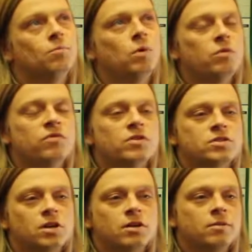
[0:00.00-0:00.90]
When we first
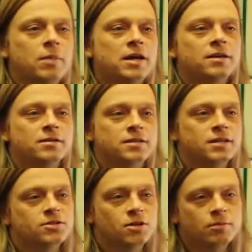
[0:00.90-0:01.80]
started making
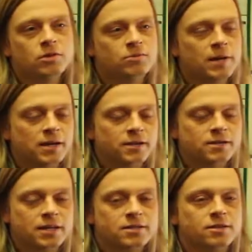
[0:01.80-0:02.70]
cassettes, nobody was making
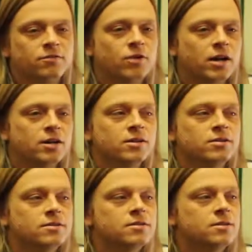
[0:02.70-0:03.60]
cassettes of
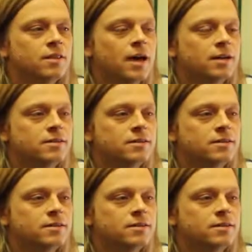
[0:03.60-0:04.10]
records that